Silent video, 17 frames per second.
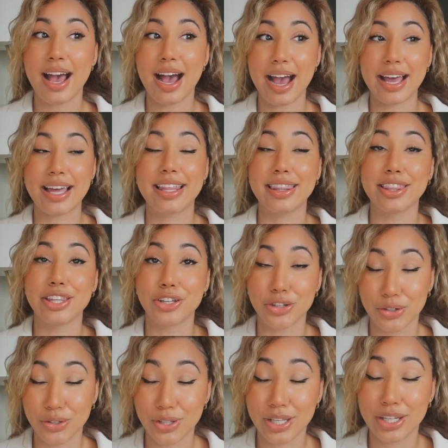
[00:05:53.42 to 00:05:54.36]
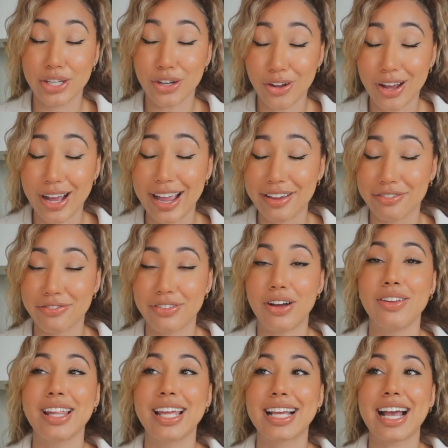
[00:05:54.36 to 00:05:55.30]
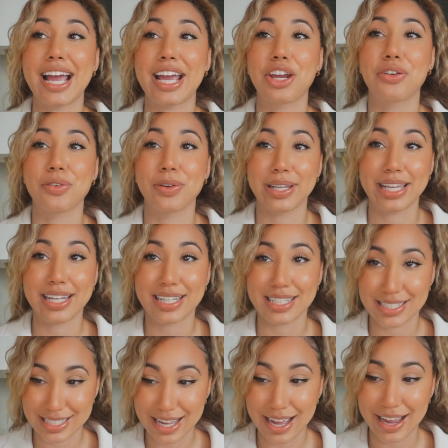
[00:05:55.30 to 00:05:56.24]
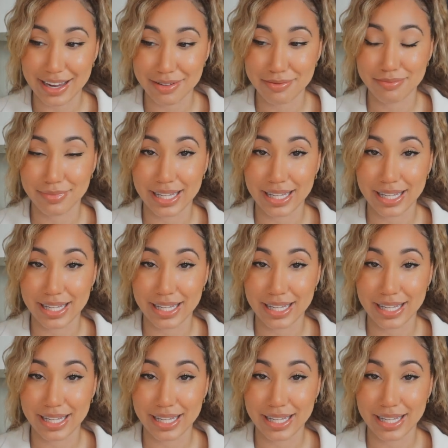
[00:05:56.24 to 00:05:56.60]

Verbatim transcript: I literally, y'all, I felt like I created time.